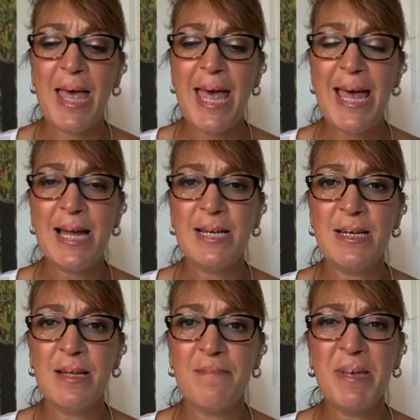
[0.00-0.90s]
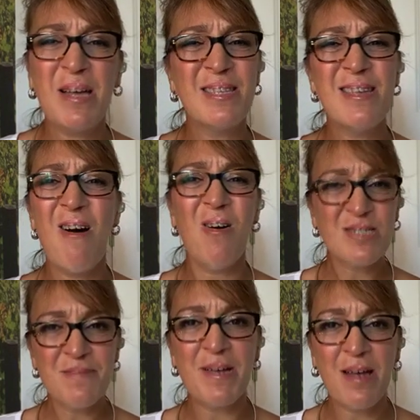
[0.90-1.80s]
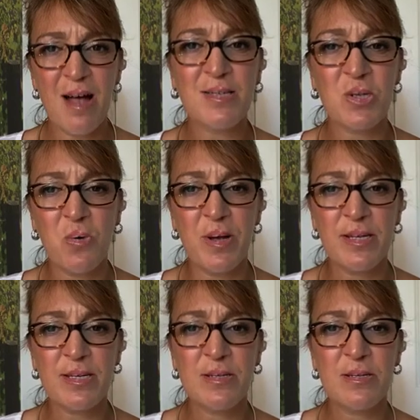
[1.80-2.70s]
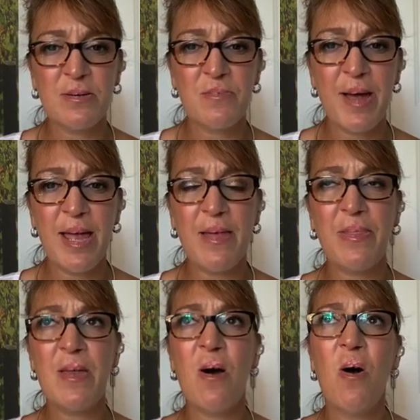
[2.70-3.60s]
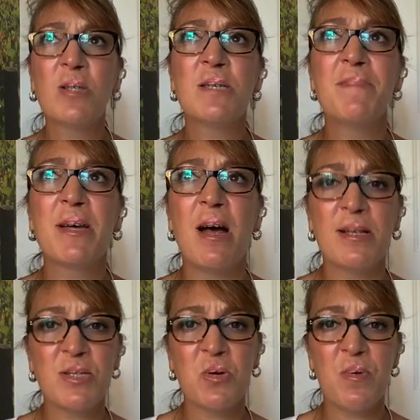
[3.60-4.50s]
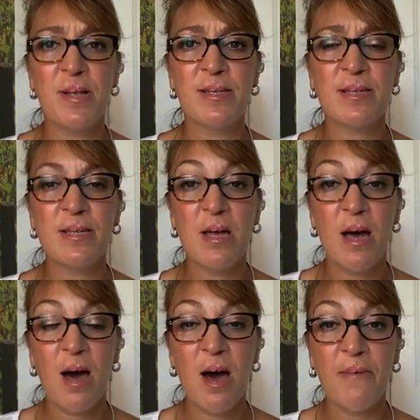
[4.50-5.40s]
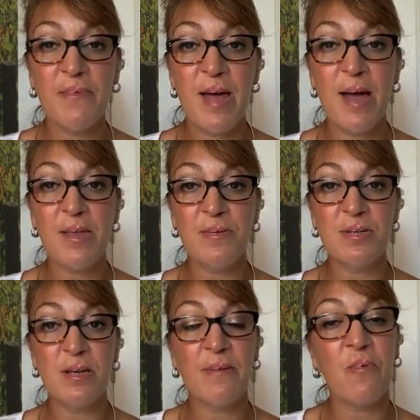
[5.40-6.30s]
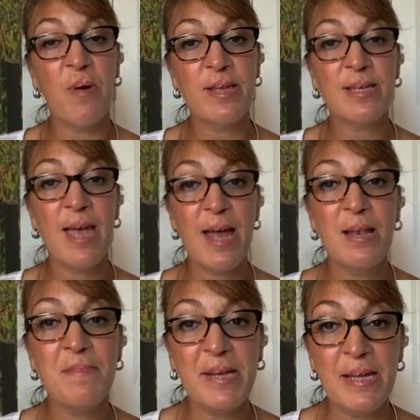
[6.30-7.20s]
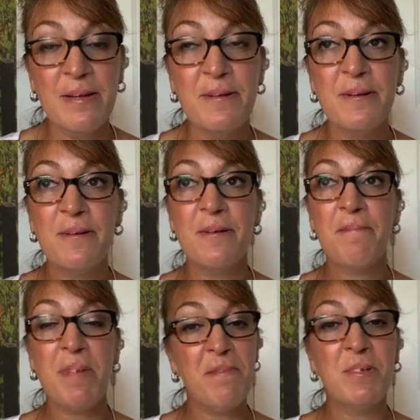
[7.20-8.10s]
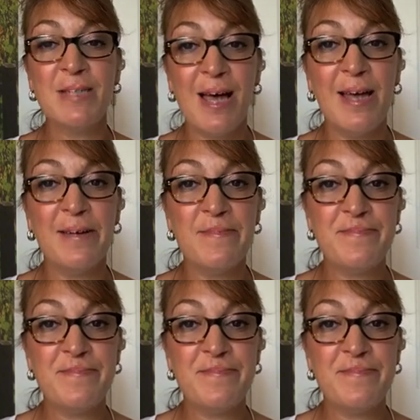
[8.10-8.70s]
and because the ultimate consequence, right? The ultimate consequence of not using your voice can be people die.